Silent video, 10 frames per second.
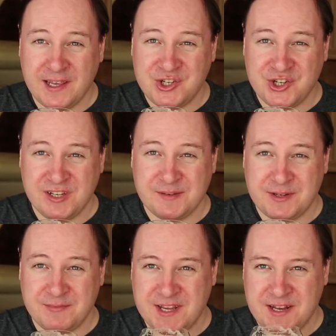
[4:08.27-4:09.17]
a lychee
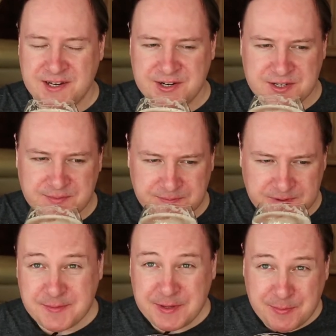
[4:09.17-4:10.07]
in about 10 years.
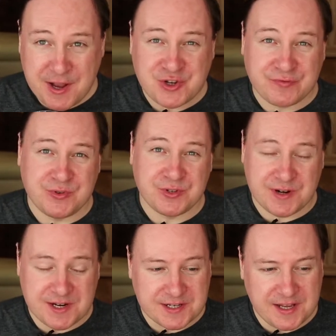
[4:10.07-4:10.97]
There's a bit of passion
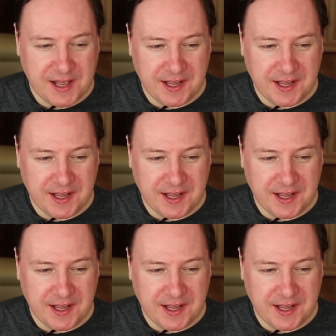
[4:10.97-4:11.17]
fruit, right?